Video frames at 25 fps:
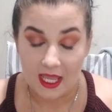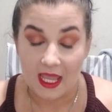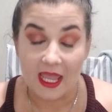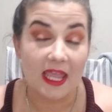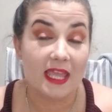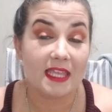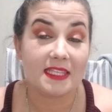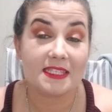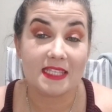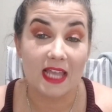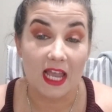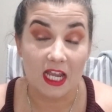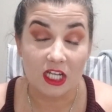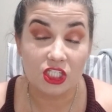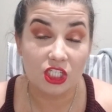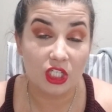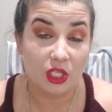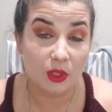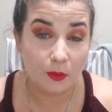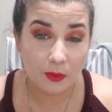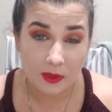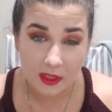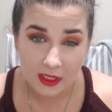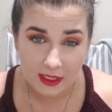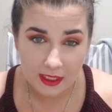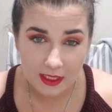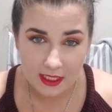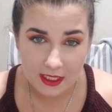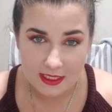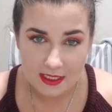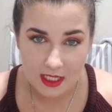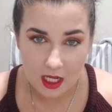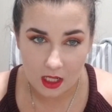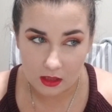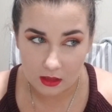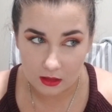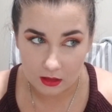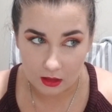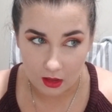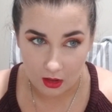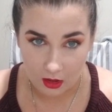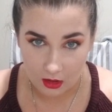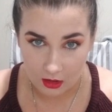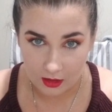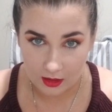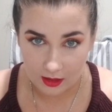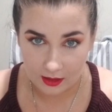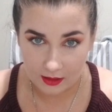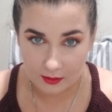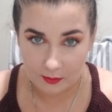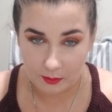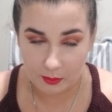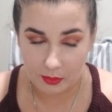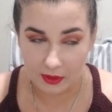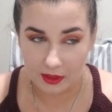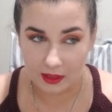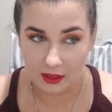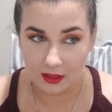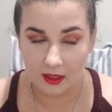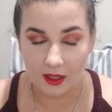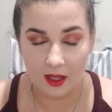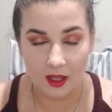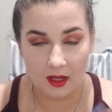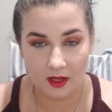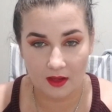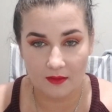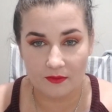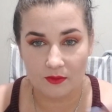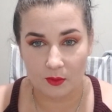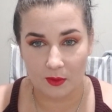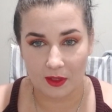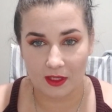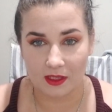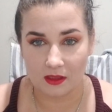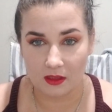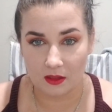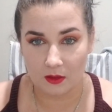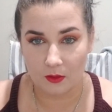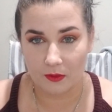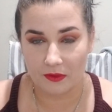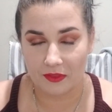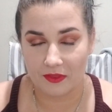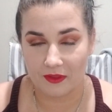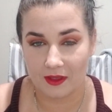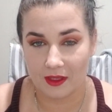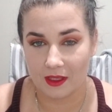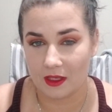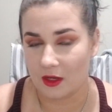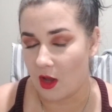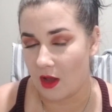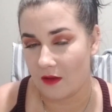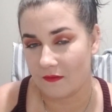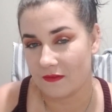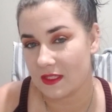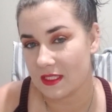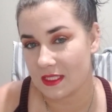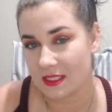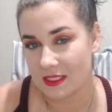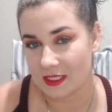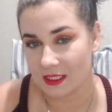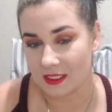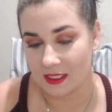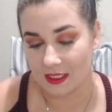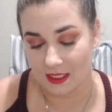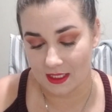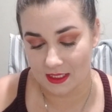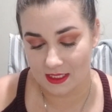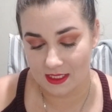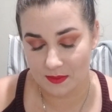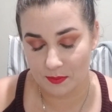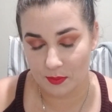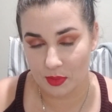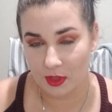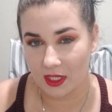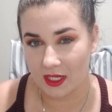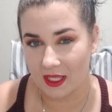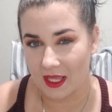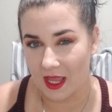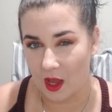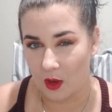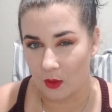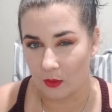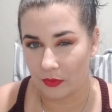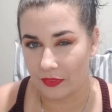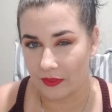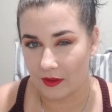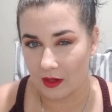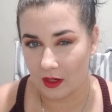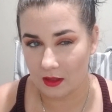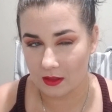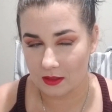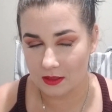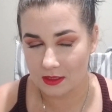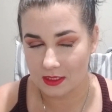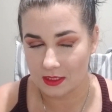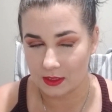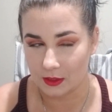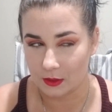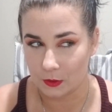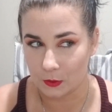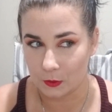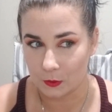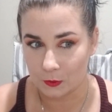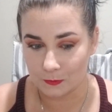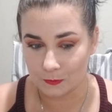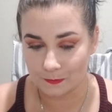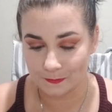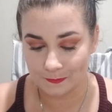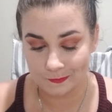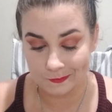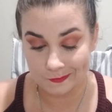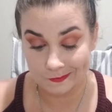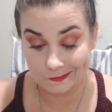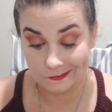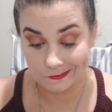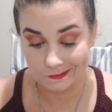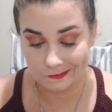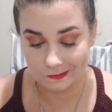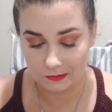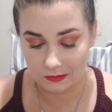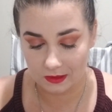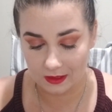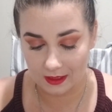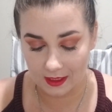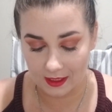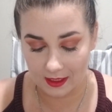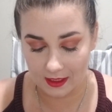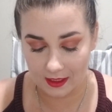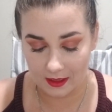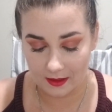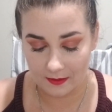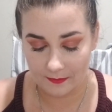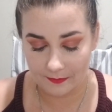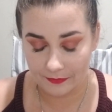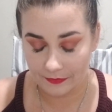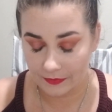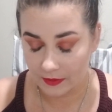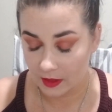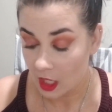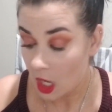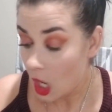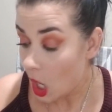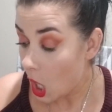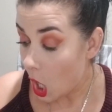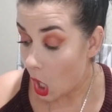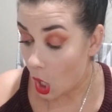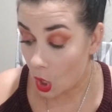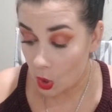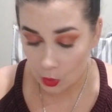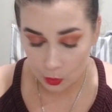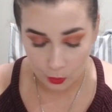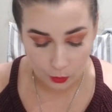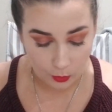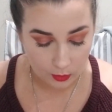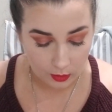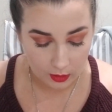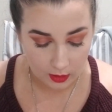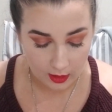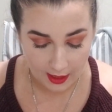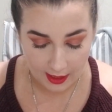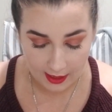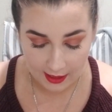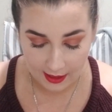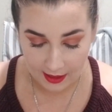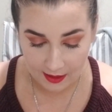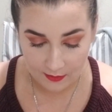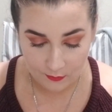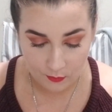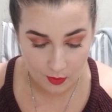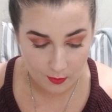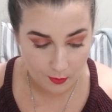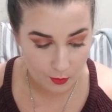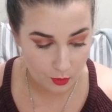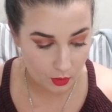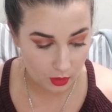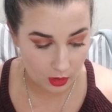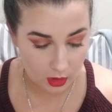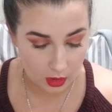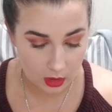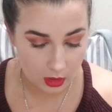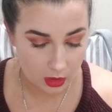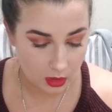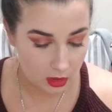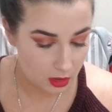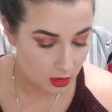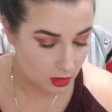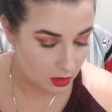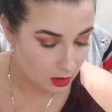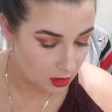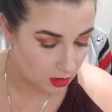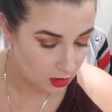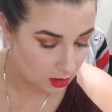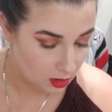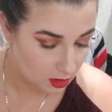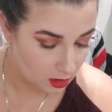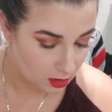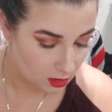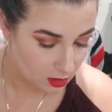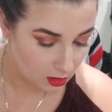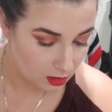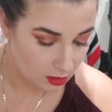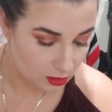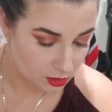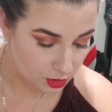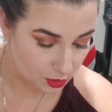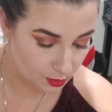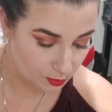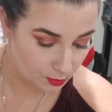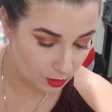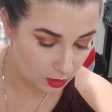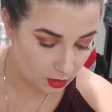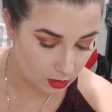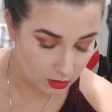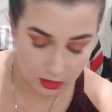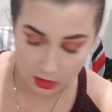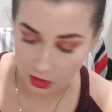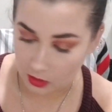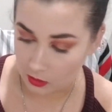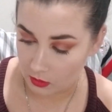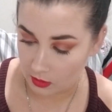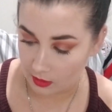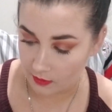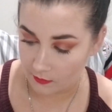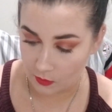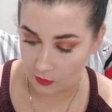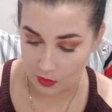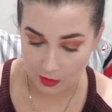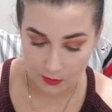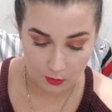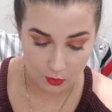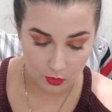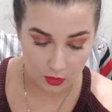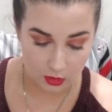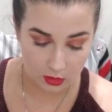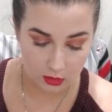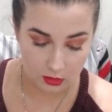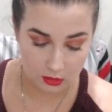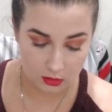It's actually a really nice color on, but you gotta have the right look with it. And obviously it's pretty out there, so yeah. Oh, and I have one more. 2 more? No, I have one more.